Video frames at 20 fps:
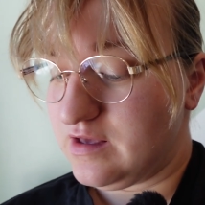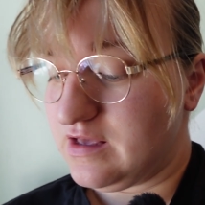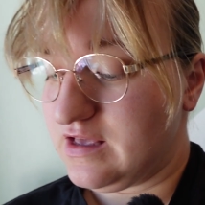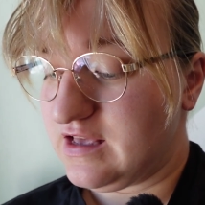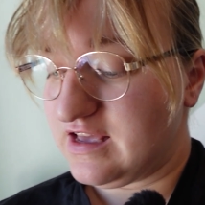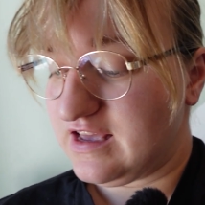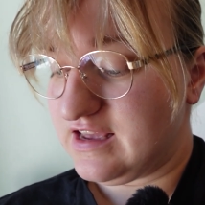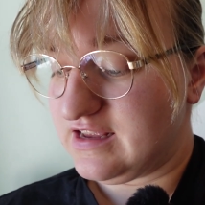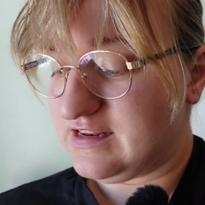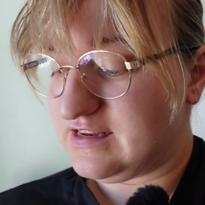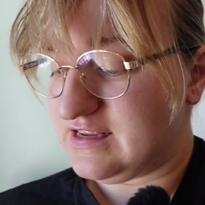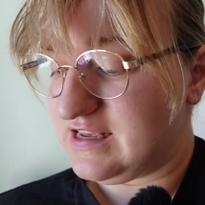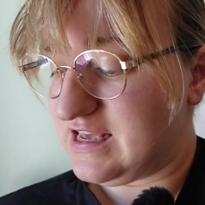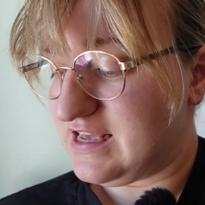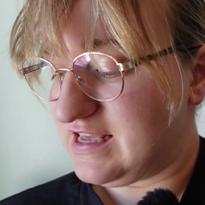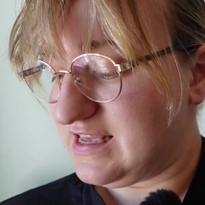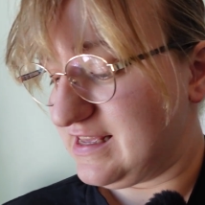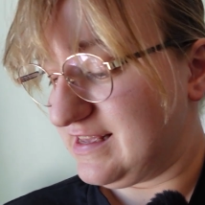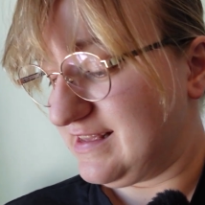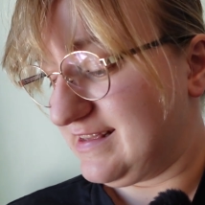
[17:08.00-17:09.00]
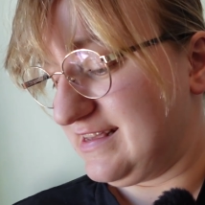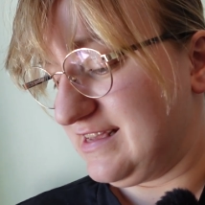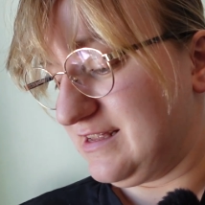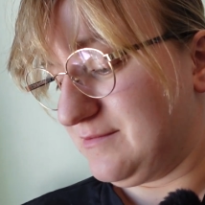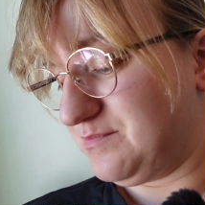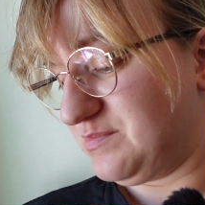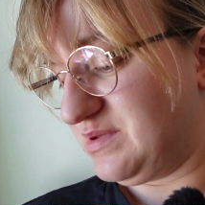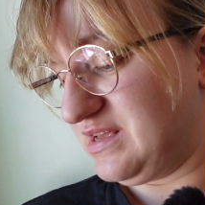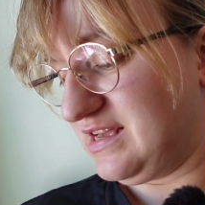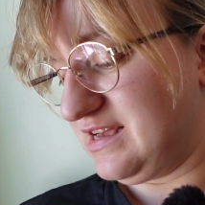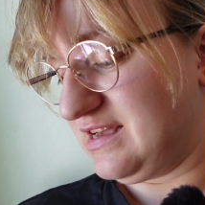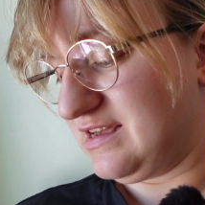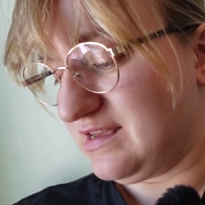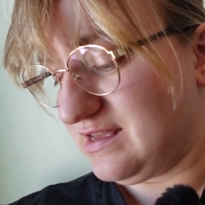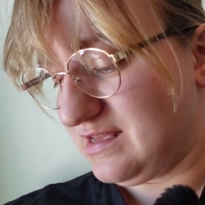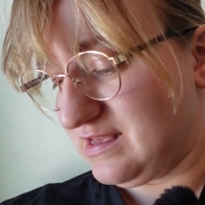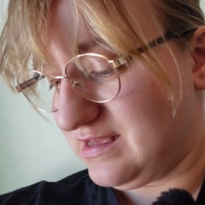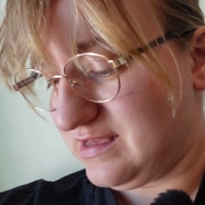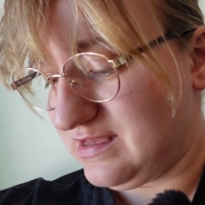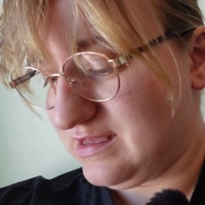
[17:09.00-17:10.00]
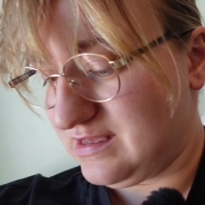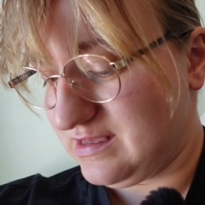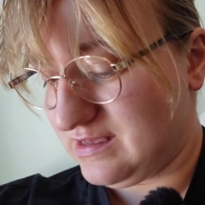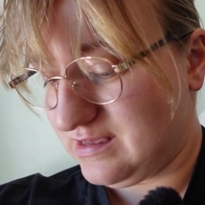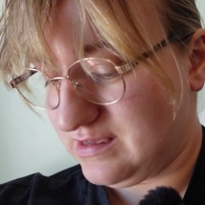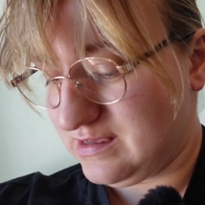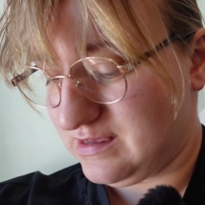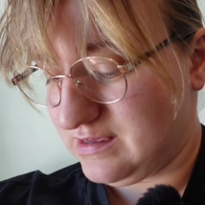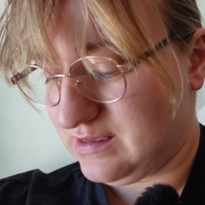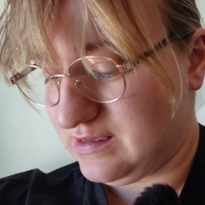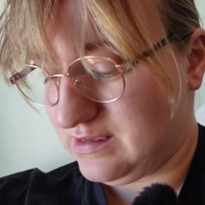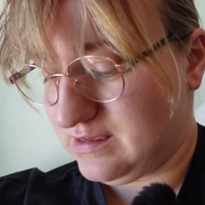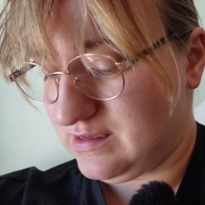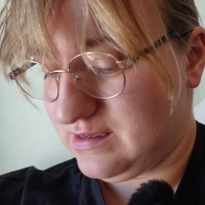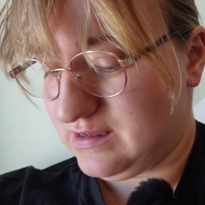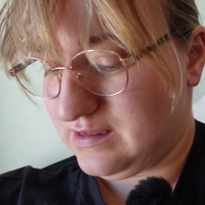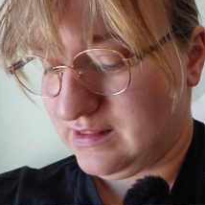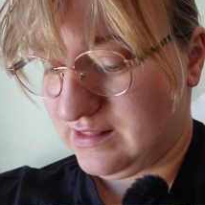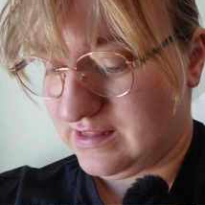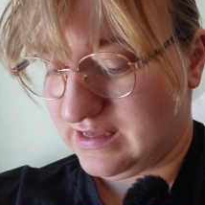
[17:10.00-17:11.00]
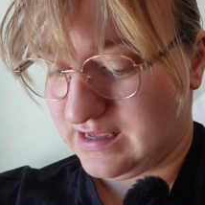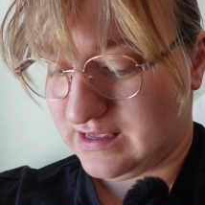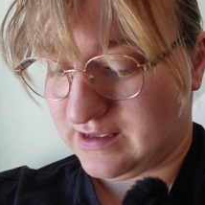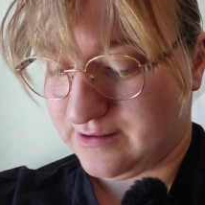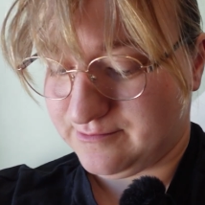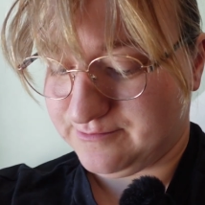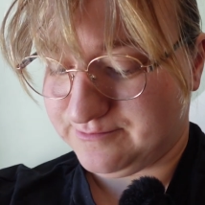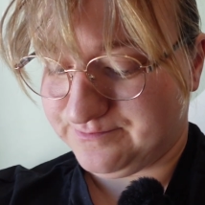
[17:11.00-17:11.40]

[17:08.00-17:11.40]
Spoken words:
And it being like,